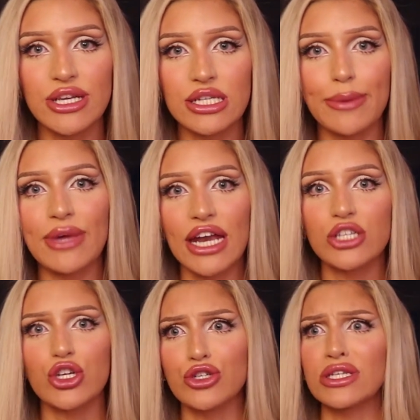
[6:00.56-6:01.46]
because I'm getting
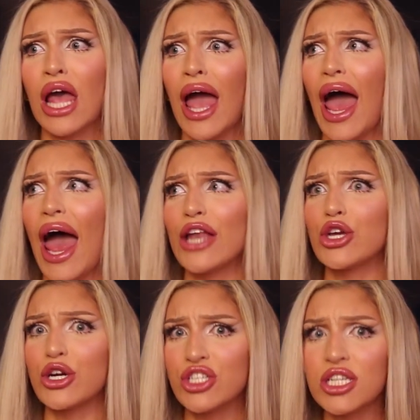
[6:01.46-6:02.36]
surgeries and
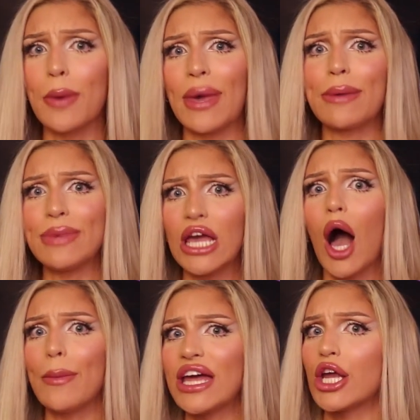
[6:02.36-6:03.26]
you're summing me
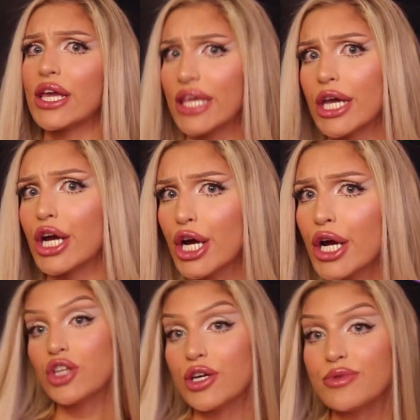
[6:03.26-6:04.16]
up in a
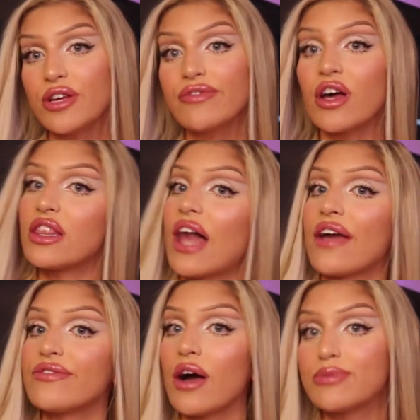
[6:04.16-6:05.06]
year. In terms of
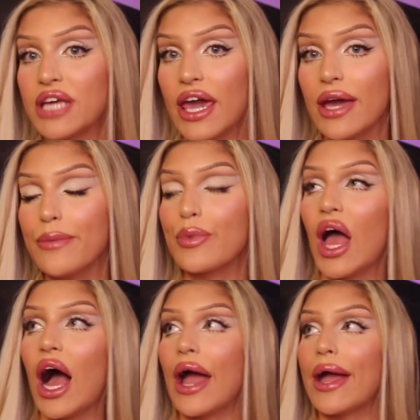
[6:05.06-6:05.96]
life update,
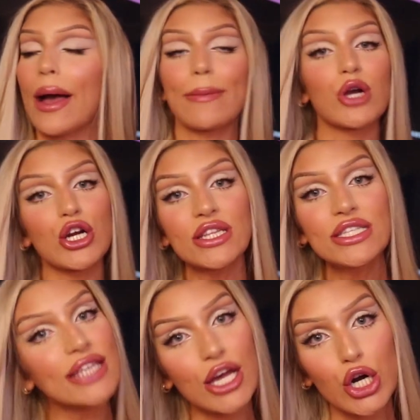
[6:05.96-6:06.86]
I am currently
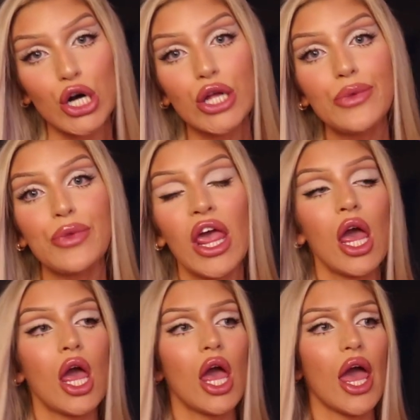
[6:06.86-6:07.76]
single.
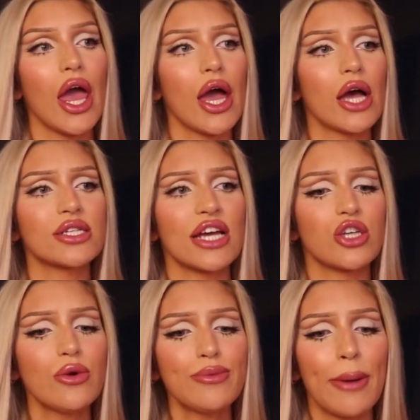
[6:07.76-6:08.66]
And I
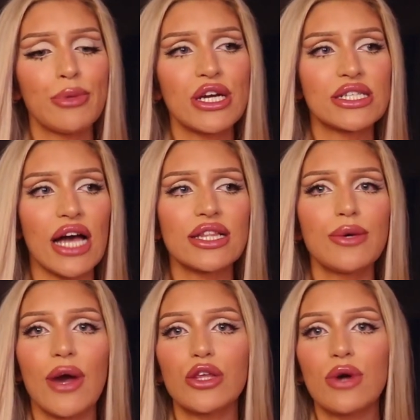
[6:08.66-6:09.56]
don't remember exactly
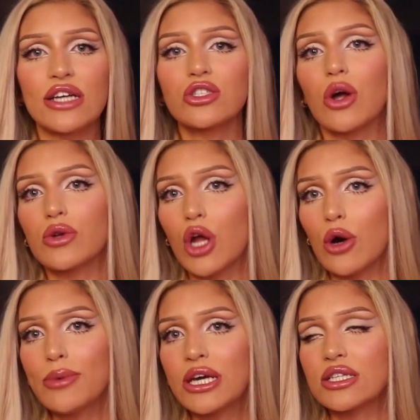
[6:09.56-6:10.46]
what you guys don't
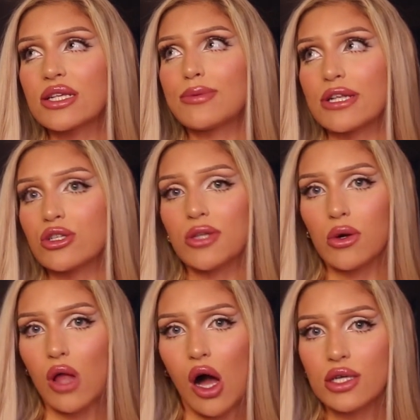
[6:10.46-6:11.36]
know because it's been so
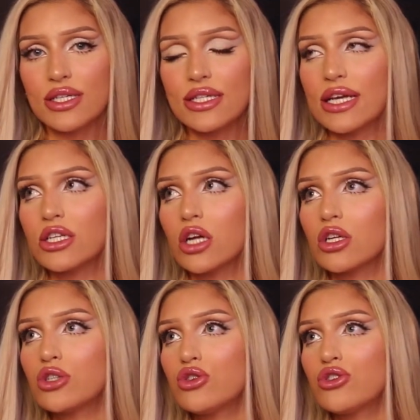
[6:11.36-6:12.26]
long since I talked
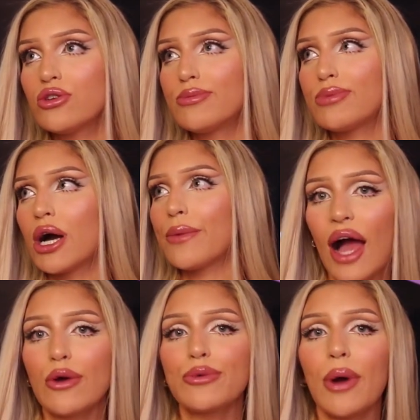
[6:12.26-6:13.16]
on YouTube, but
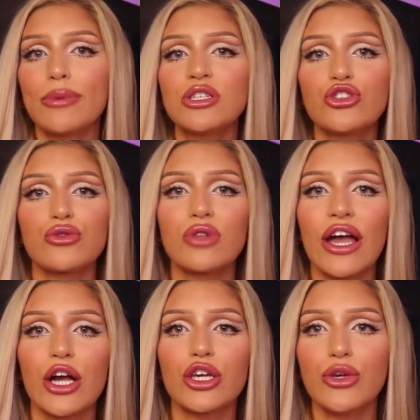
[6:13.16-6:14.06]
I would probably do
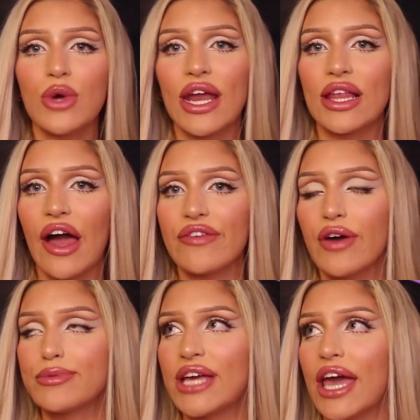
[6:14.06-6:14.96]
like a Q&A life
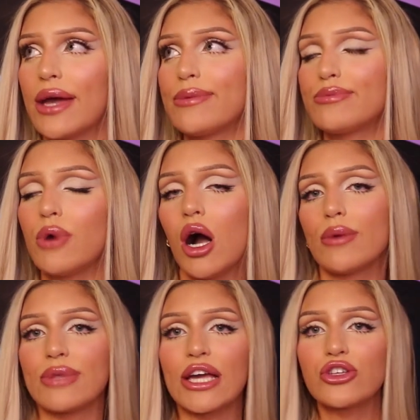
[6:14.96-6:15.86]
update
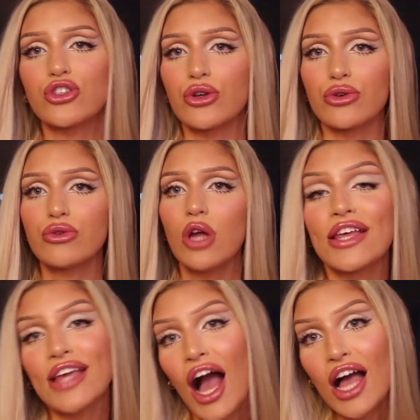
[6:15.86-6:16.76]
um, like soon.
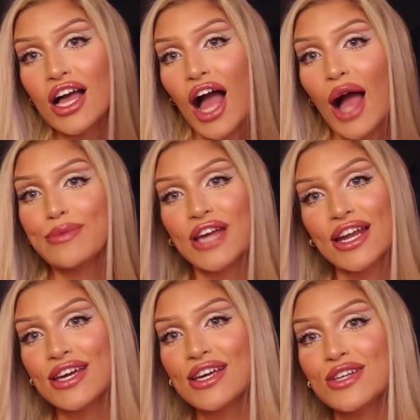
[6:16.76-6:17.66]
Yeah, I'm
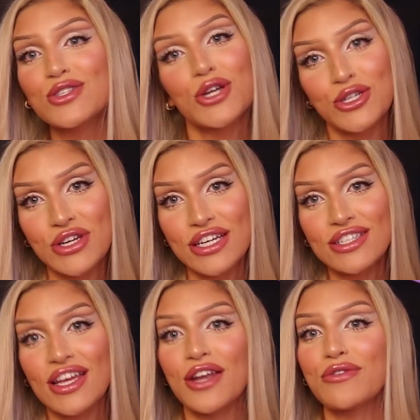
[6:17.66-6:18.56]
getting
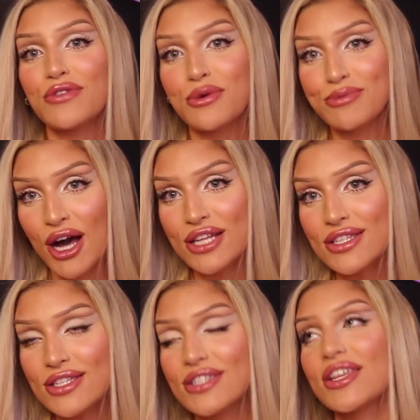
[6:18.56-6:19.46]
surgeries in a few
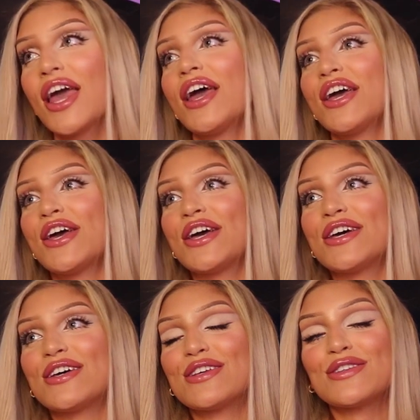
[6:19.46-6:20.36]
months.
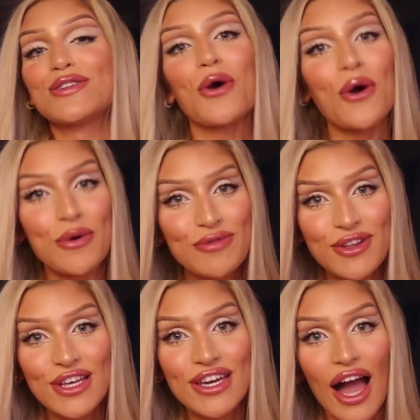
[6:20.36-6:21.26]
So
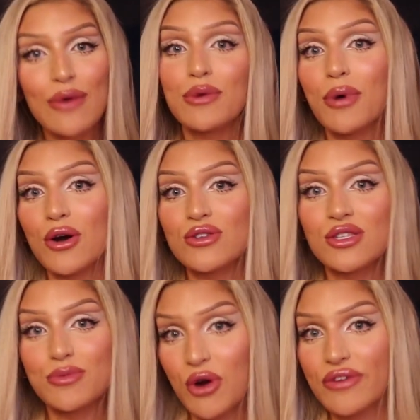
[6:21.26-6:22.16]
hopefully I will
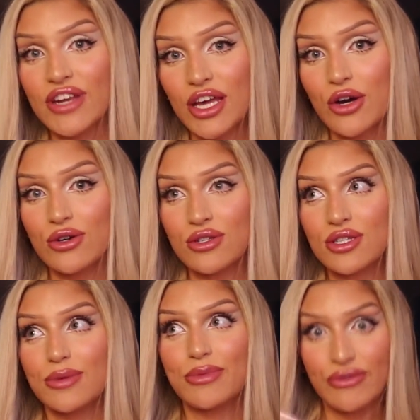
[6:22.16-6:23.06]
post more
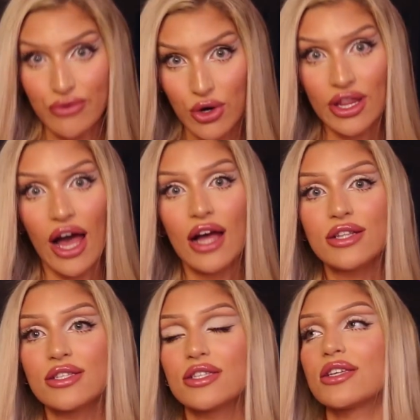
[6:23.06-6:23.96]
videos before
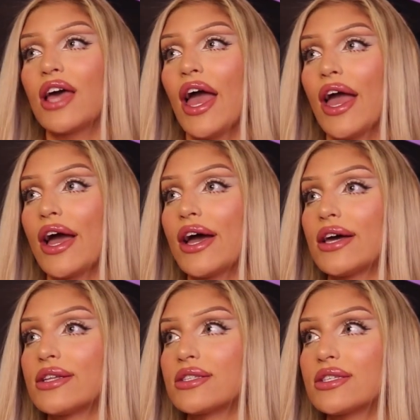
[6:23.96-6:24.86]
that.
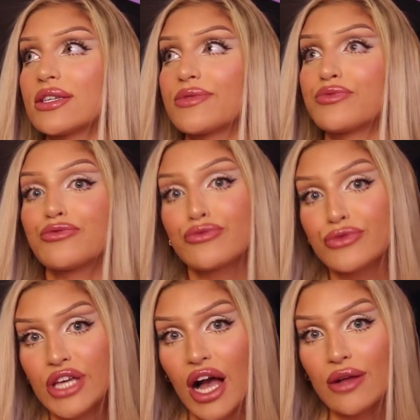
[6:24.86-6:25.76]
And
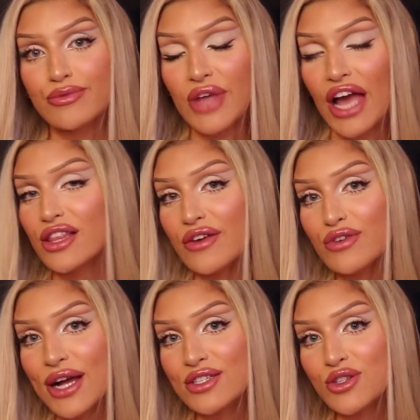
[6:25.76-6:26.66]
yeah, I love
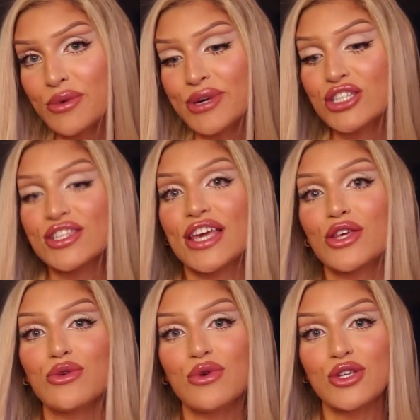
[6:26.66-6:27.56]
you guys so much.
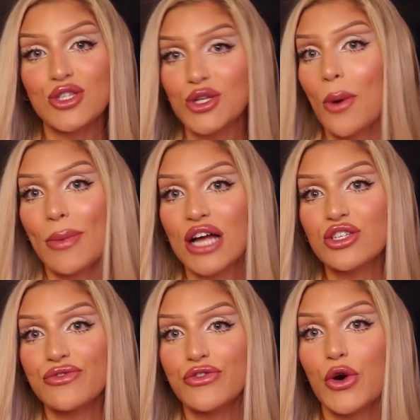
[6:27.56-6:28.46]
Thank you so
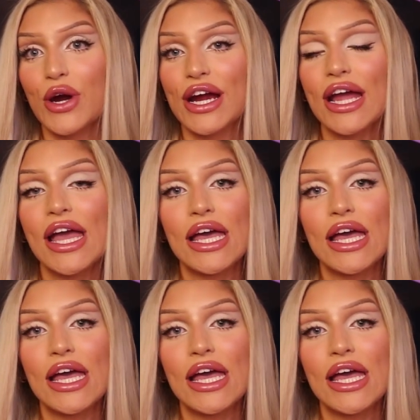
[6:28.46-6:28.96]
much for